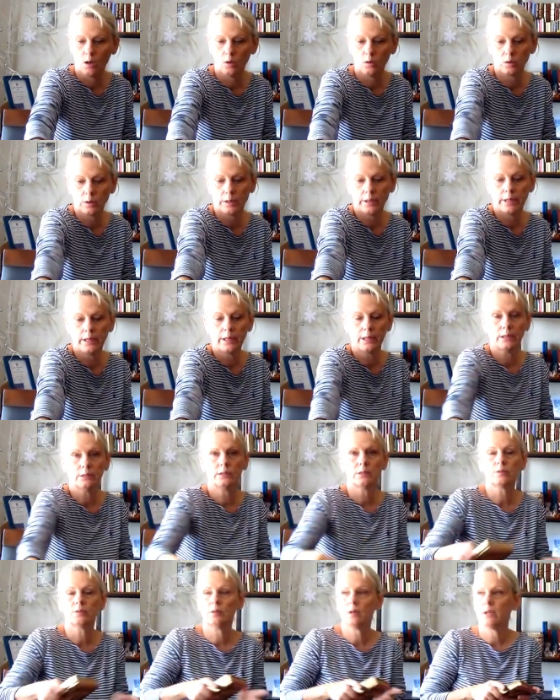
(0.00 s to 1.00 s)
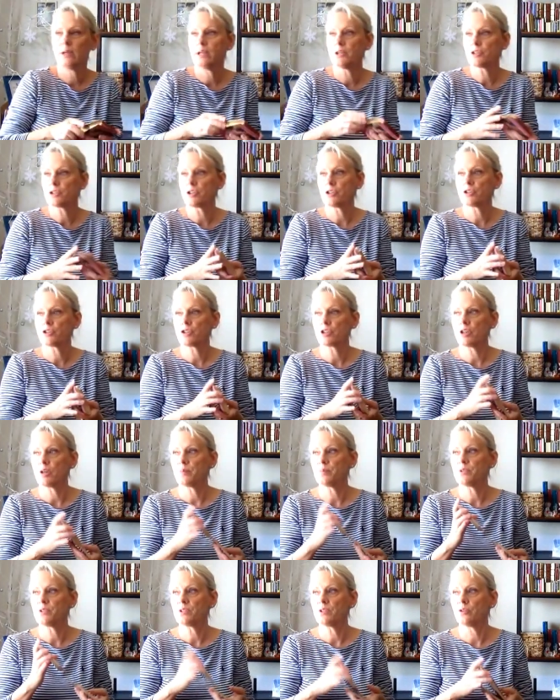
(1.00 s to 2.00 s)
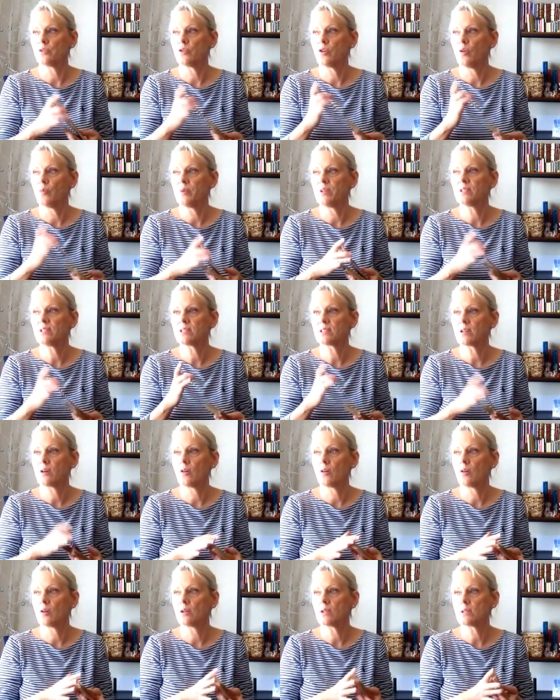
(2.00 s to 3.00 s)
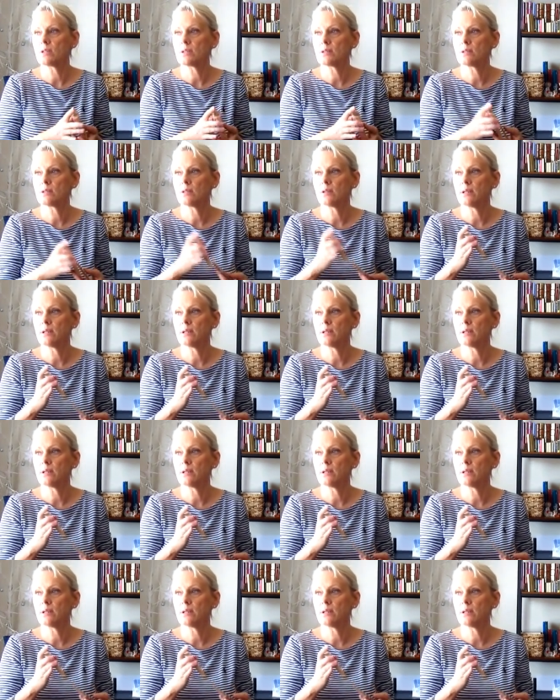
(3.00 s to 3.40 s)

Okay, the relationships, the romance cards.